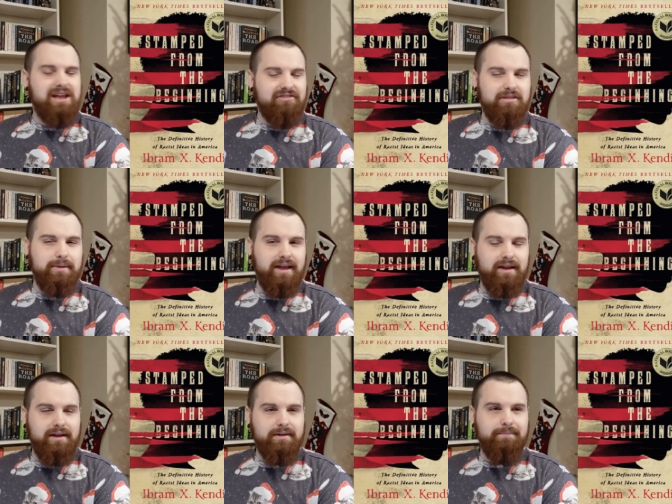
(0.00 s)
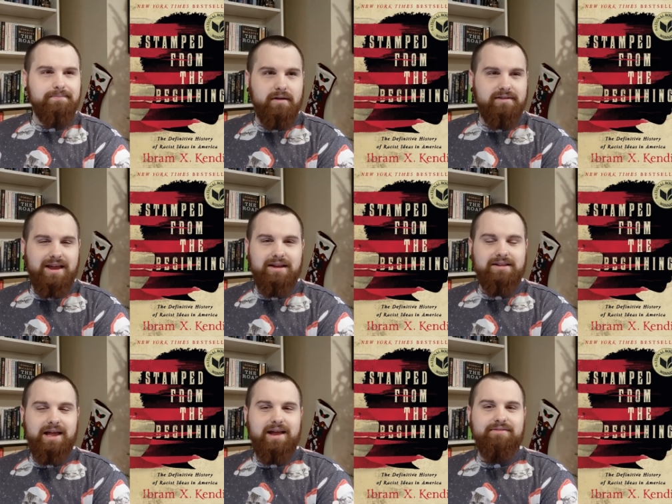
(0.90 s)
stint from the beginning, but
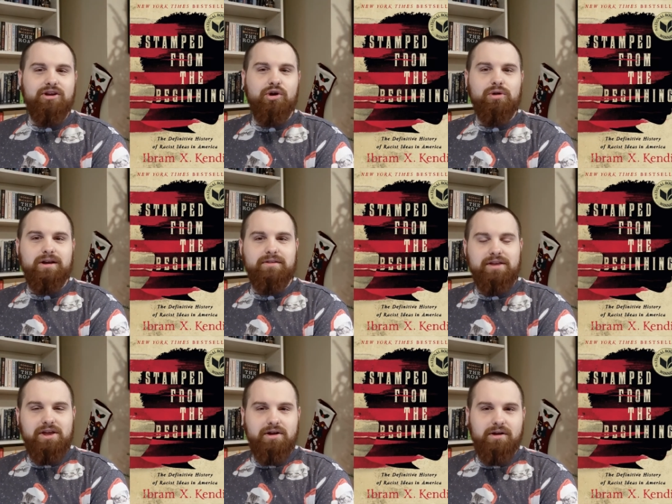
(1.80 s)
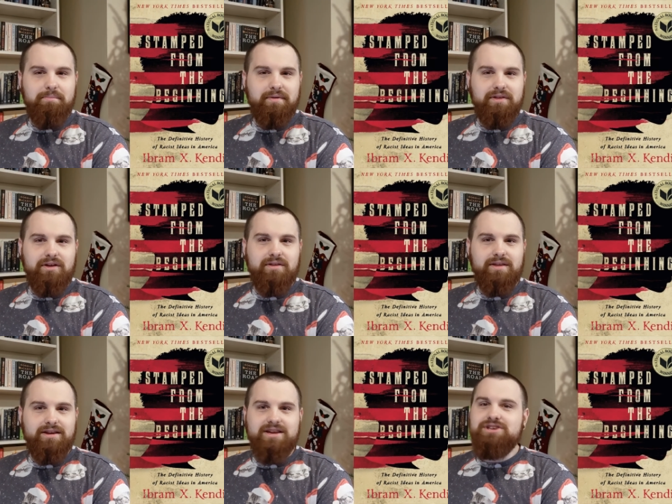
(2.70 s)
technically I gifted it earlier in the year. But the,
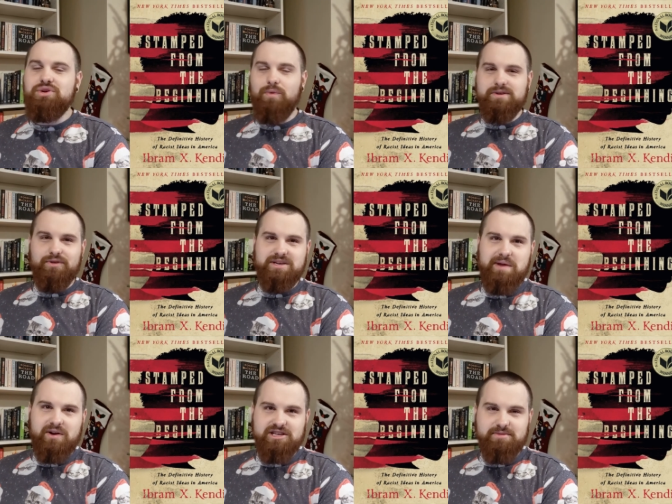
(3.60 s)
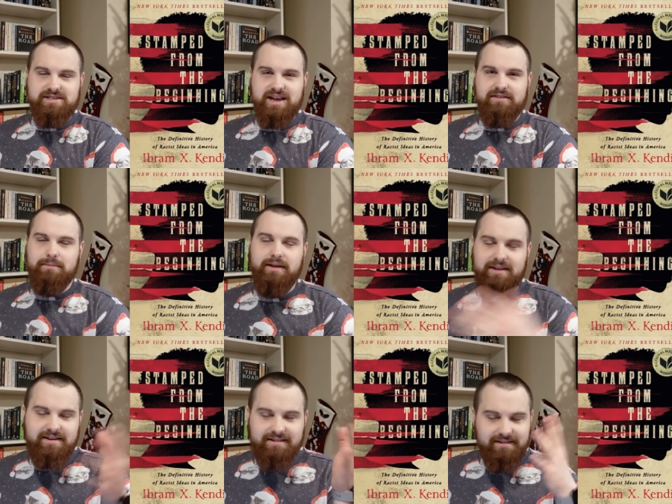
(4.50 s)
the intention was for it to be a Christmas gift,
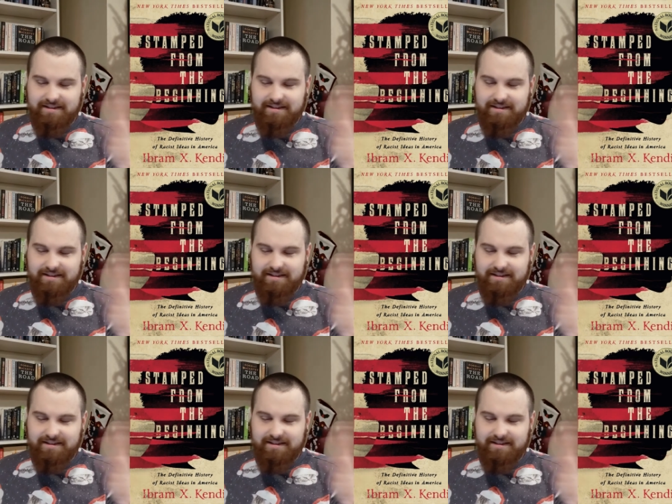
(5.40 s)
but it